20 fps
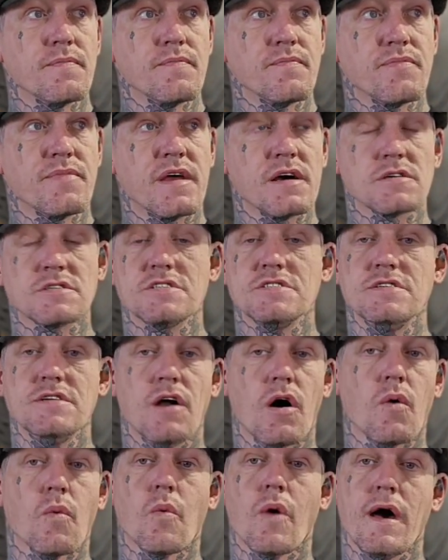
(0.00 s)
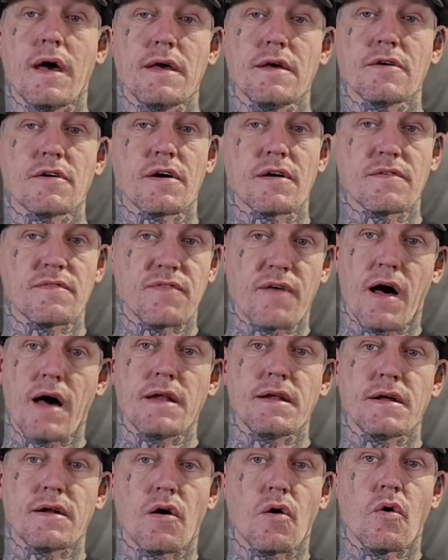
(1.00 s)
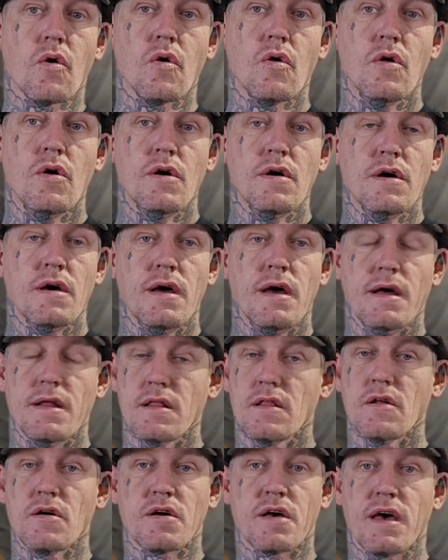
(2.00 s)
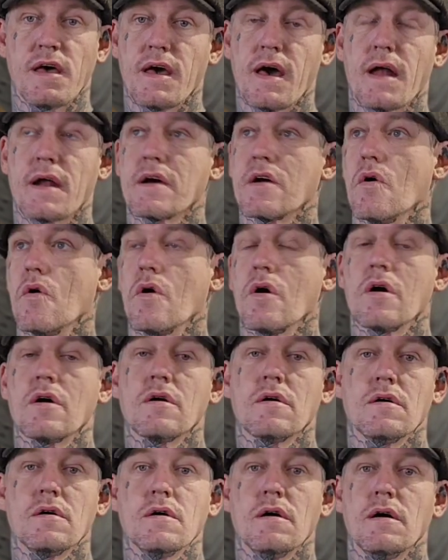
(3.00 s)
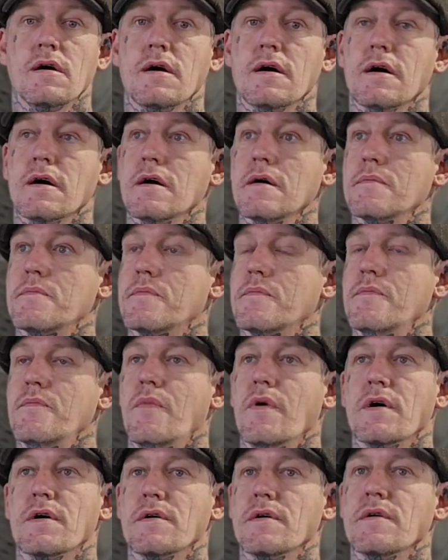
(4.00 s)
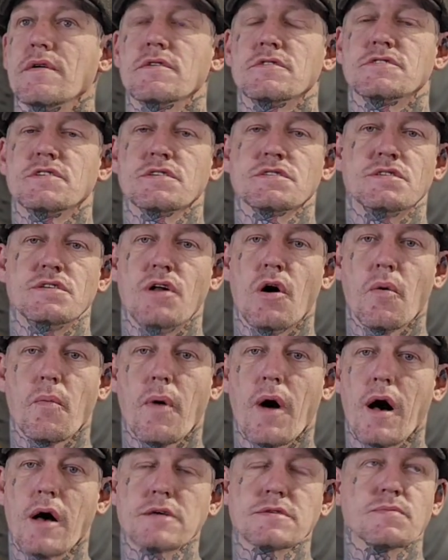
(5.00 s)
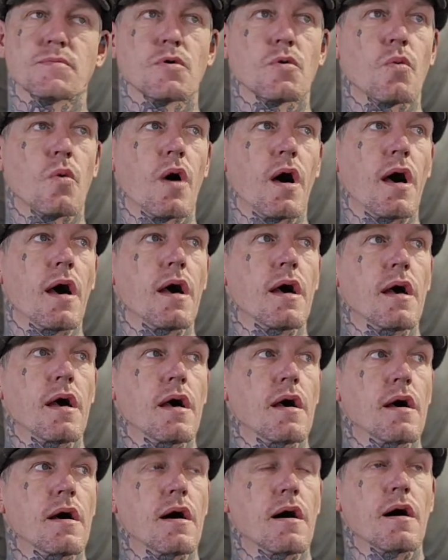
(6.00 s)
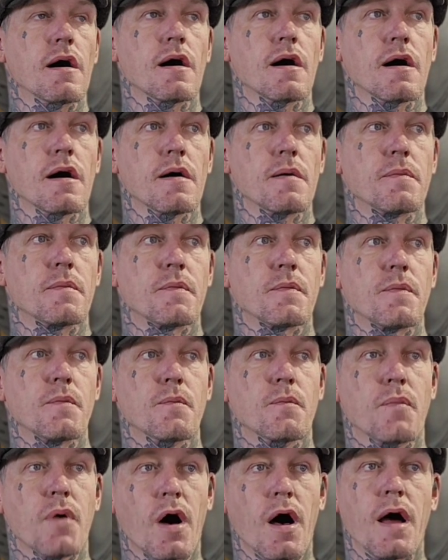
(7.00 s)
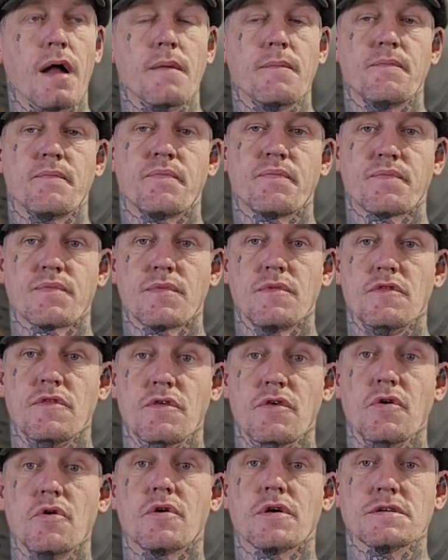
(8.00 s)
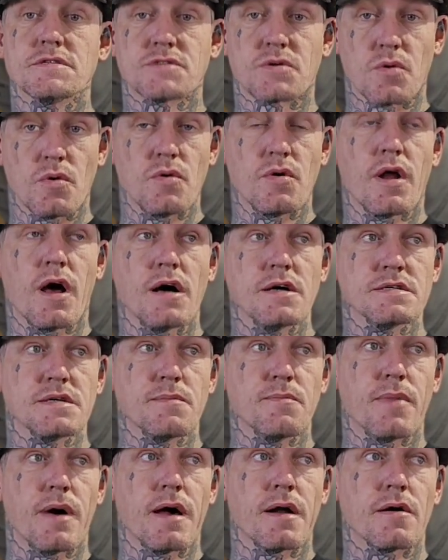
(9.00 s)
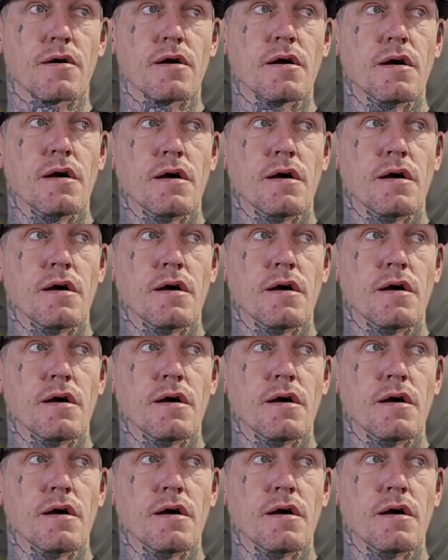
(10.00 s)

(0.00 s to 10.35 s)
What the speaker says: There's no way you're going to find it all in looking at a car. There's just no possible way. But you can scrutinize it better,